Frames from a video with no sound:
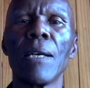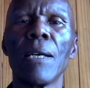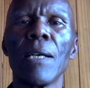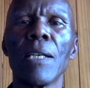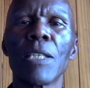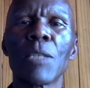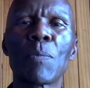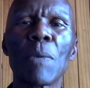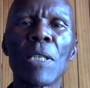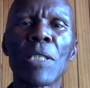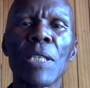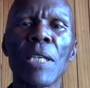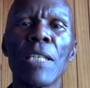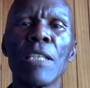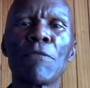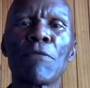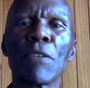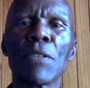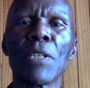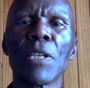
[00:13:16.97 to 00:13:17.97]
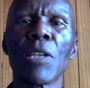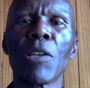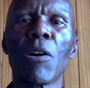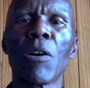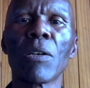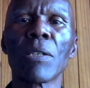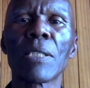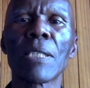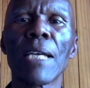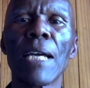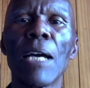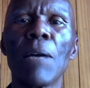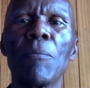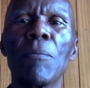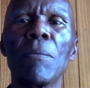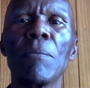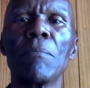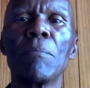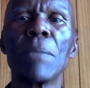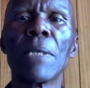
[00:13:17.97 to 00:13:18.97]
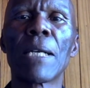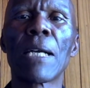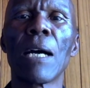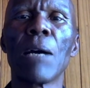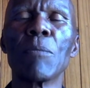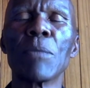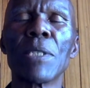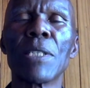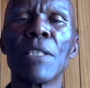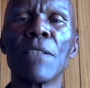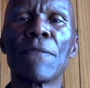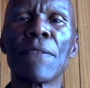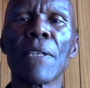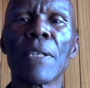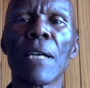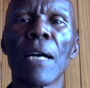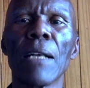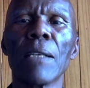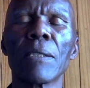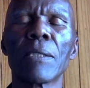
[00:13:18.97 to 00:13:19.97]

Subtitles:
especially for the long term, becomes difficult.